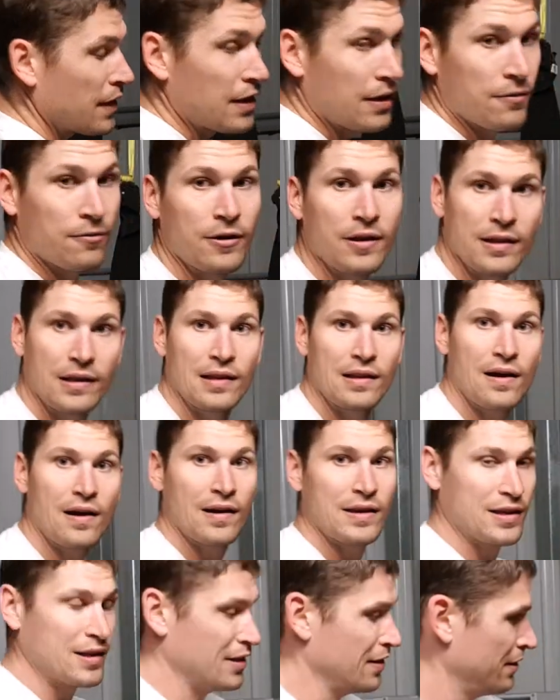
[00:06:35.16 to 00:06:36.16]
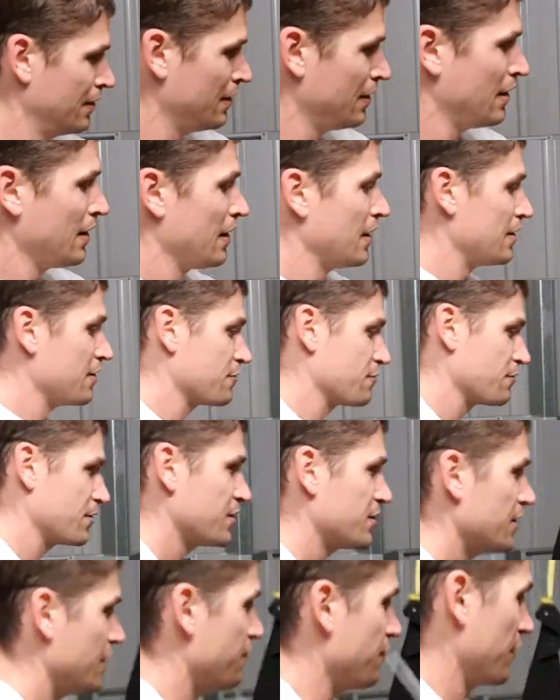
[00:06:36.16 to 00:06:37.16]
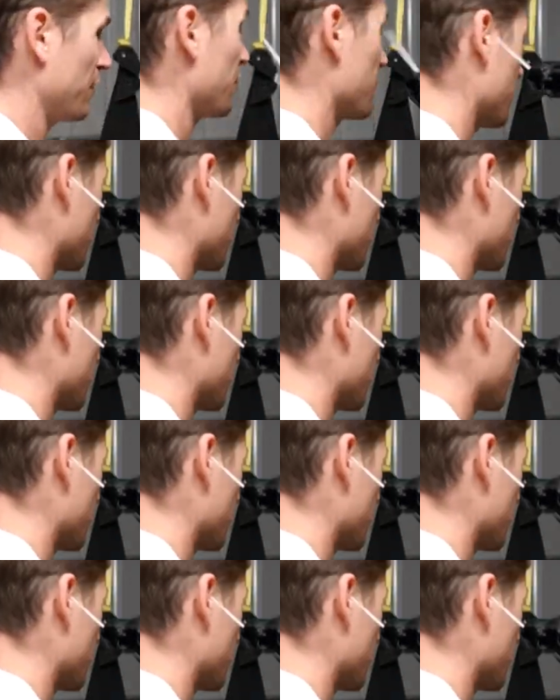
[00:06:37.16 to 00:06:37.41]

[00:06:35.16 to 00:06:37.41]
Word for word: that I really like is receiving